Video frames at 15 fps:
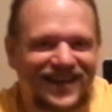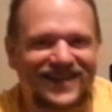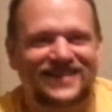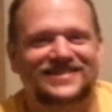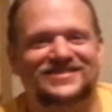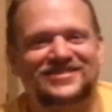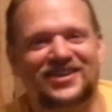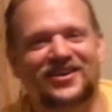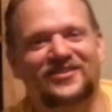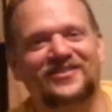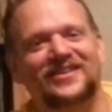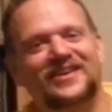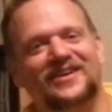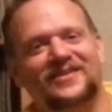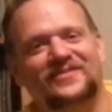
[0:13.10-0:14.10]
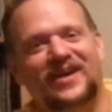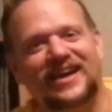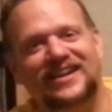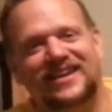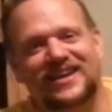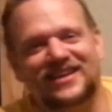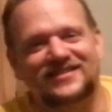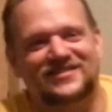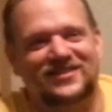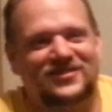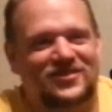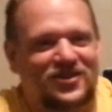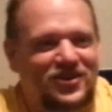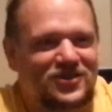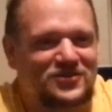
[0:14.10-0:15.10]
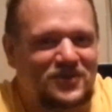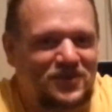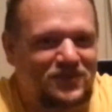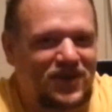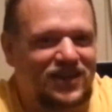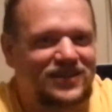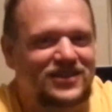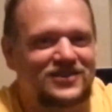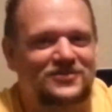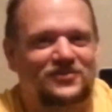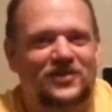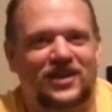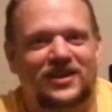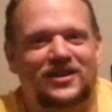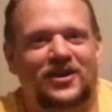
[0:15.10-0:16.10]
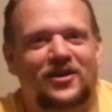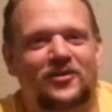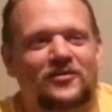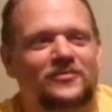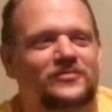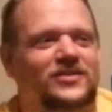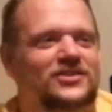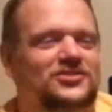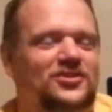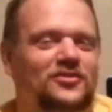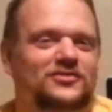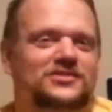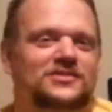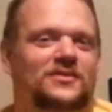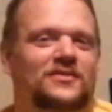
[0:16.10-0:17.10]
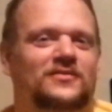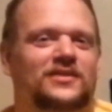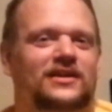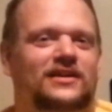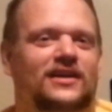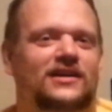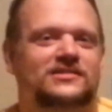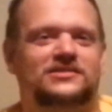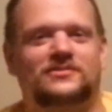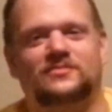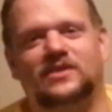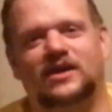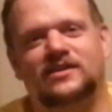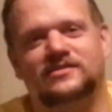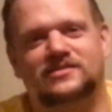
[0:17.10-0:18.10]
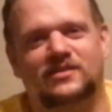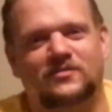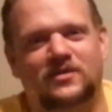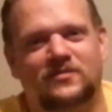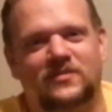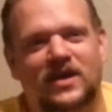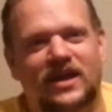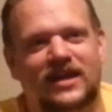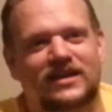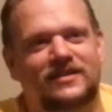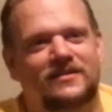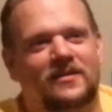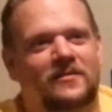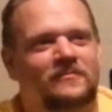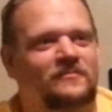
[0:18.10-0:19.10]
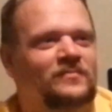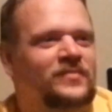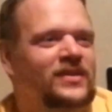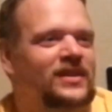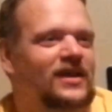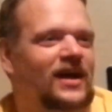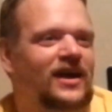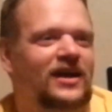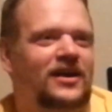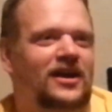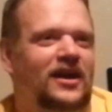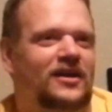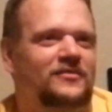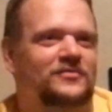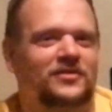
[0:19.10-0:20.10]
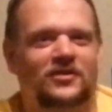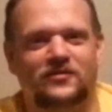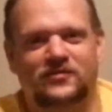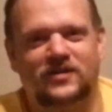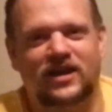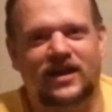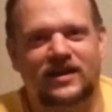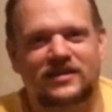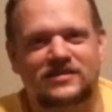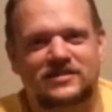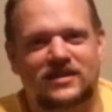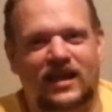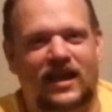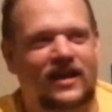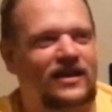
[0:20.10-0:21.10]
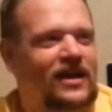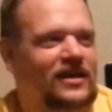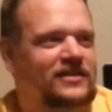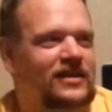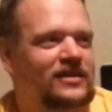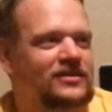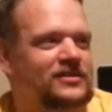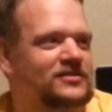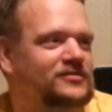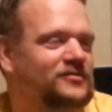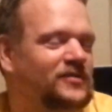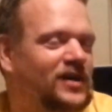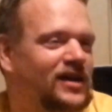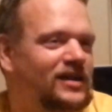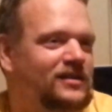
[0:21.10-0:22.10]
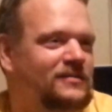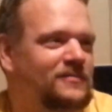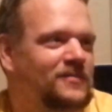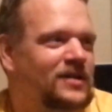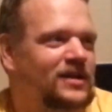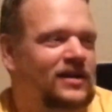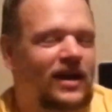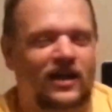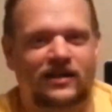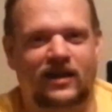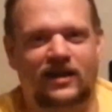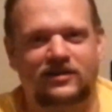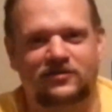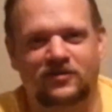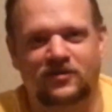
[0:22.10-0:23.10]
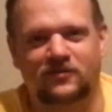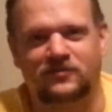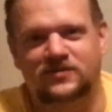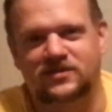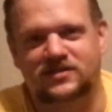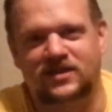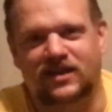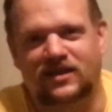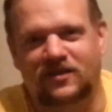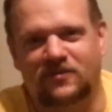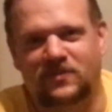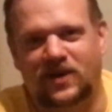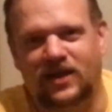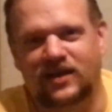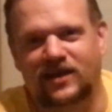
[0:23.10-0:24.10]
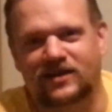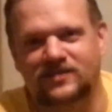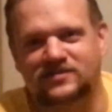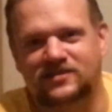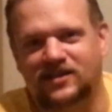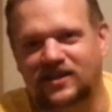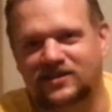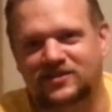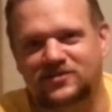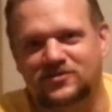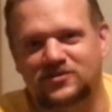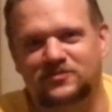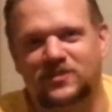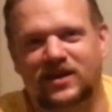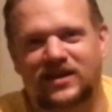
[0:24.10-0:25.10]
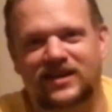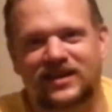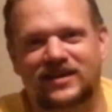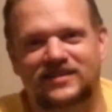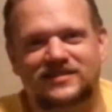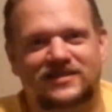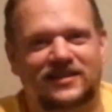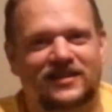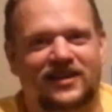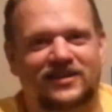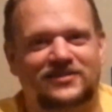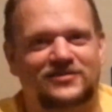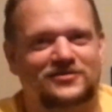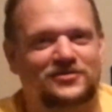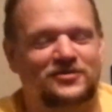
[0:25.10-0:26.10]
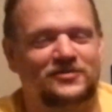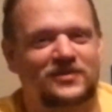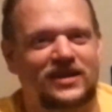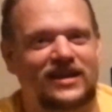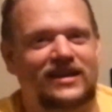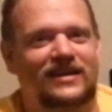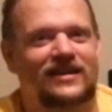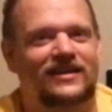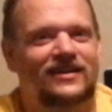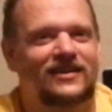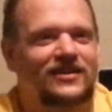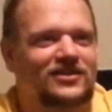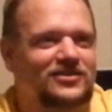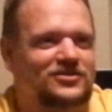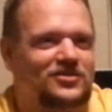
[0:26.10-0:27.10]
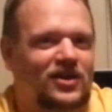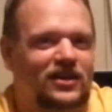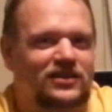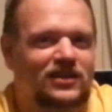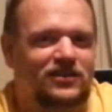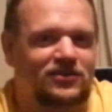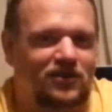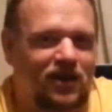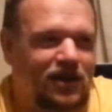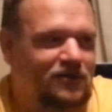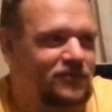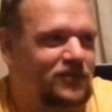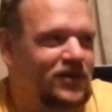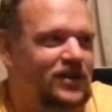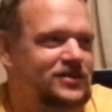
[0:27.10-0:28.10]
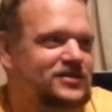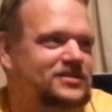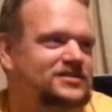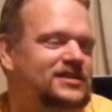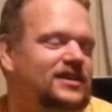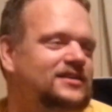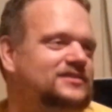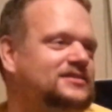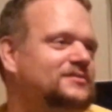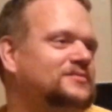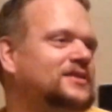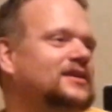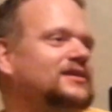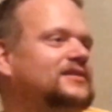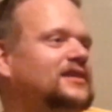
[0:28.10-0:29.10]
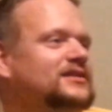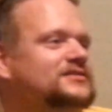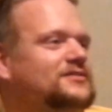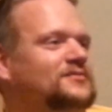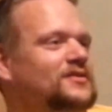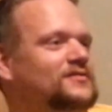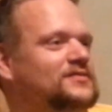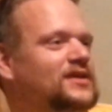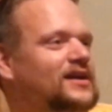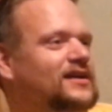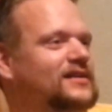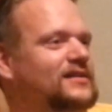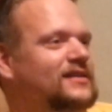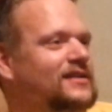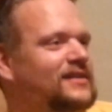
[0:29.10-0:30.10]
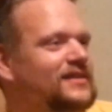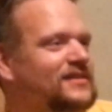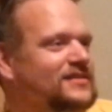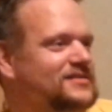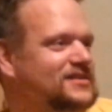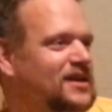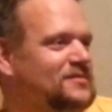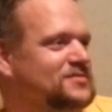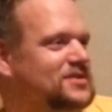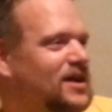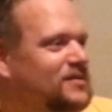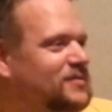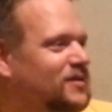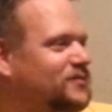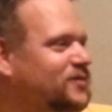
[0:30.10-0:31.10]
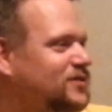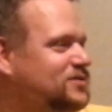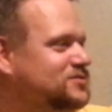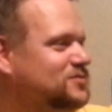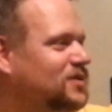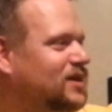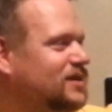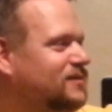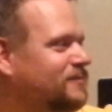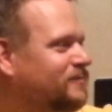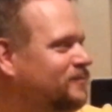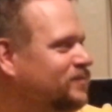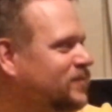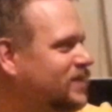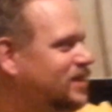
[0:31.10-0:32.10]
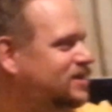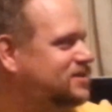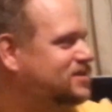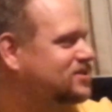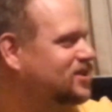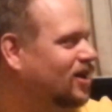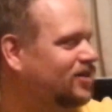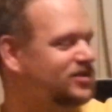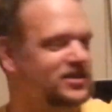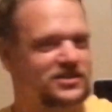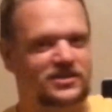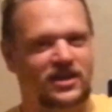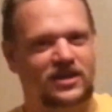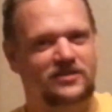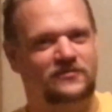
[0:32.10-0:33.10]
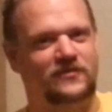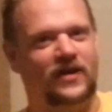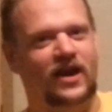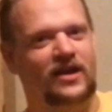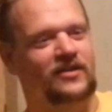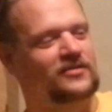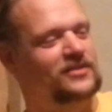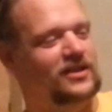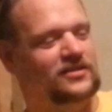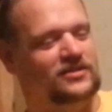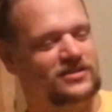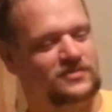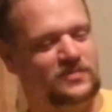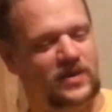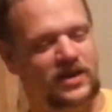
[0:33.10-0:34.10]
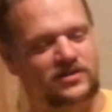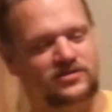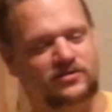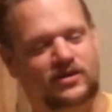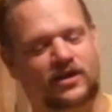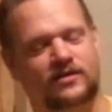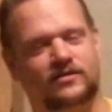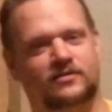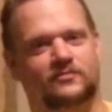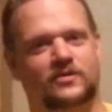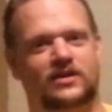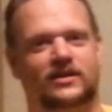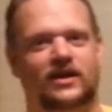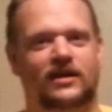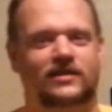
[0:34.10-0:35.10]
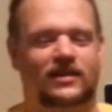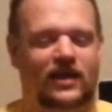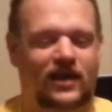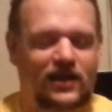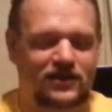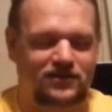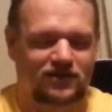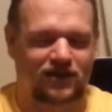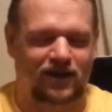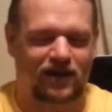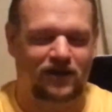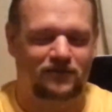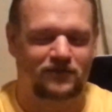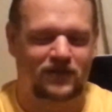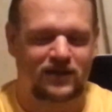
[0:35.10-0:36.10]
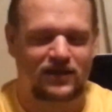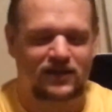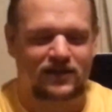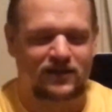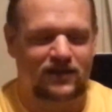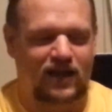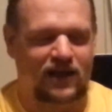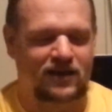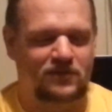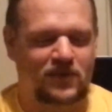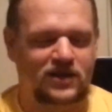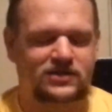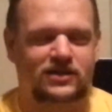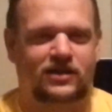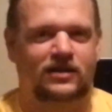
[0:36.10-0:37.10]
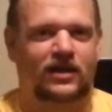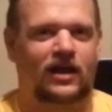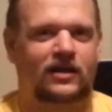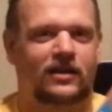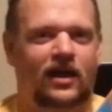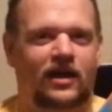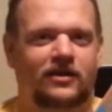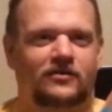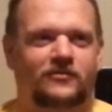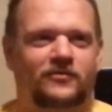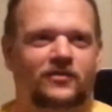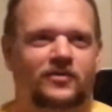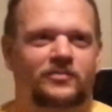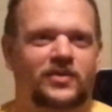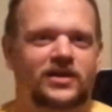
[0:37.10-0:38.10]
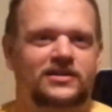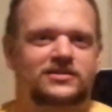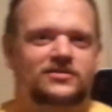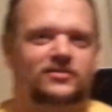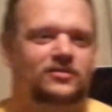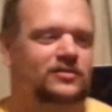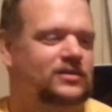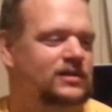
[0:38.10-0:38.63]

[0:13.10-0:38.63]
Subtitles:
and so my kids encouraged me to make this video to show some of the custom guns that we've made of Nerf guns, and I think that's fun. I like Nerf just like everybody else. I like to shoot my kids, and they like to shoot me. So I think you'll have fun just seeing some of the things that we've done. Sam's got my first one. This is called the Sledge Fire. Nothing special other than we cut the handle off, and it makes it a lot lighter for a pistol.